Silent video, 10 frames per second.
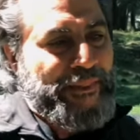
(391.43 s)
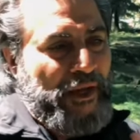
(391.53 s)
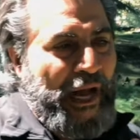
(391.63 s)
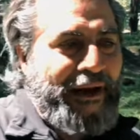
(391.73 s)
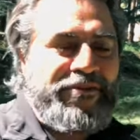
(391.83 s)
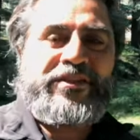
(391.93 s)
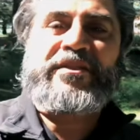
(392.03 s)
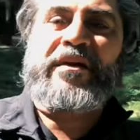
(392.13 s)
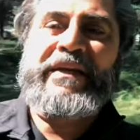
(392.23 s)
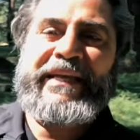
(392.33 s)
the car was
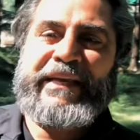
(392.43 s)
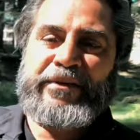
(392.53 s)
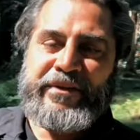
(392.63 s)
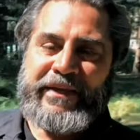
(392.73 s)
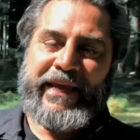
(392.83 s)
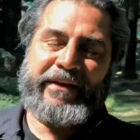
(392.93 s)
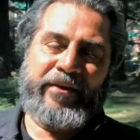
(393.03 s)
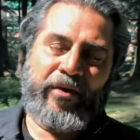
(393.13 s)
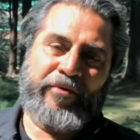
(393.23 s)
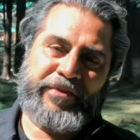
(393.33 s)
turning into the gate
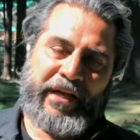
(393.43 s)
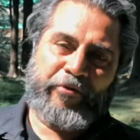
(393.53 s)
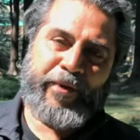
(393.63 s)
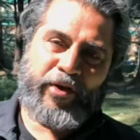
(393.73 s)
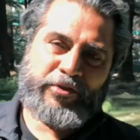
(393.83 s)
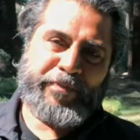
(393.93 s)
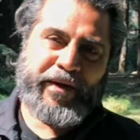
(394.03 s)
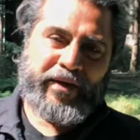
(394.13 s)
of the government hospital,